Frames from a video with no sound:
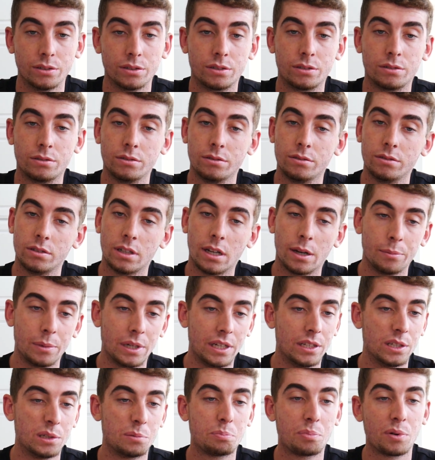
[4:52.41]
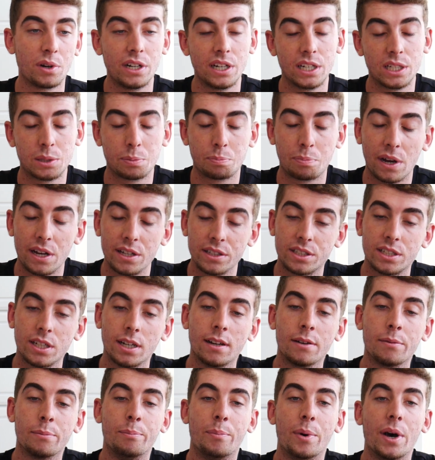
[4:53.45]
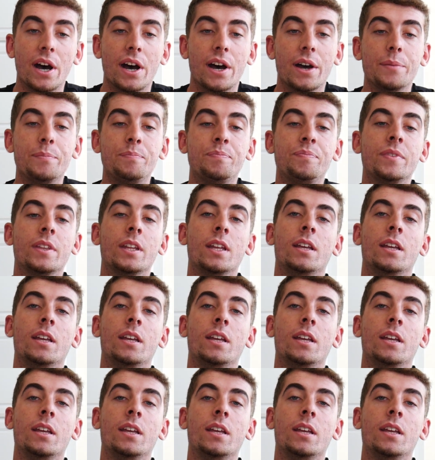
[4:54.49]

It's pretty expensive, but